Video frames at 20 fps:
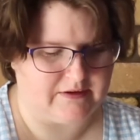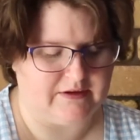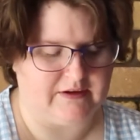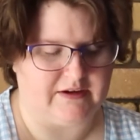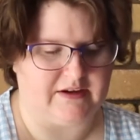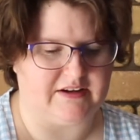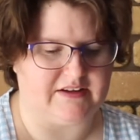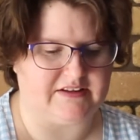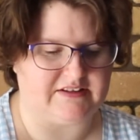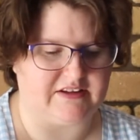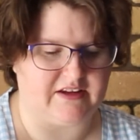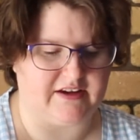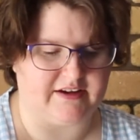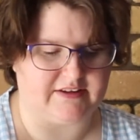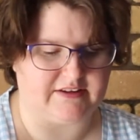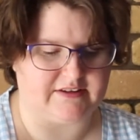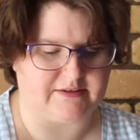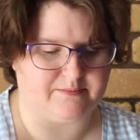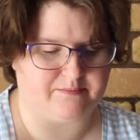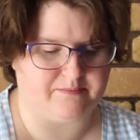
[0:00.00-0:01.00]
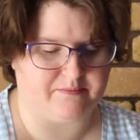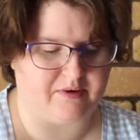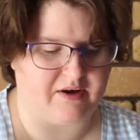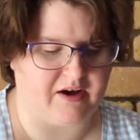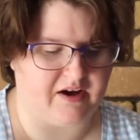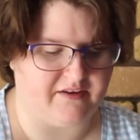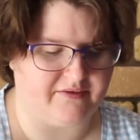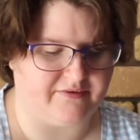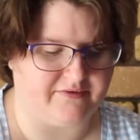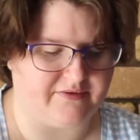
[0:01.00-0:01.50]
and it's like this
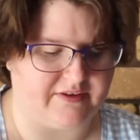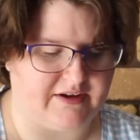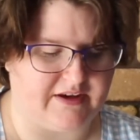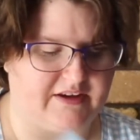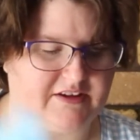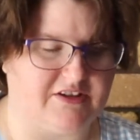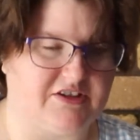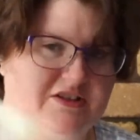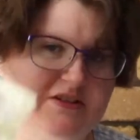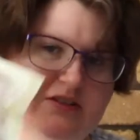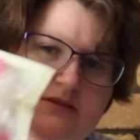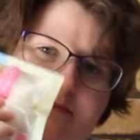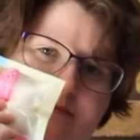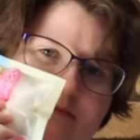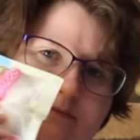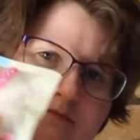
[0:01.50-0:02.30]
puff that you just